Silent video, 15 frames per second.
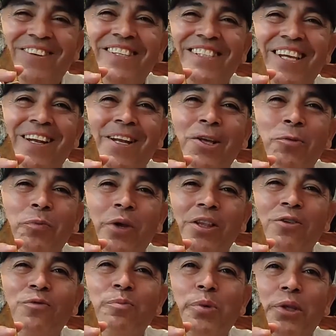is a little bit
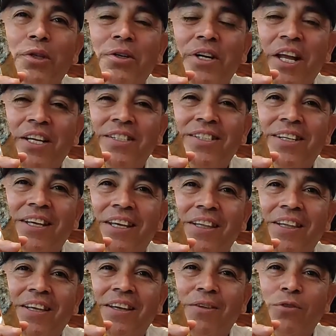of bitterness in
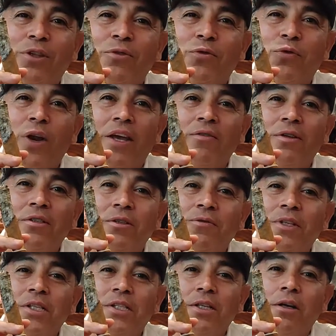the flavors of
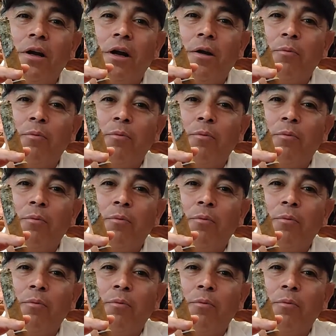this cigar,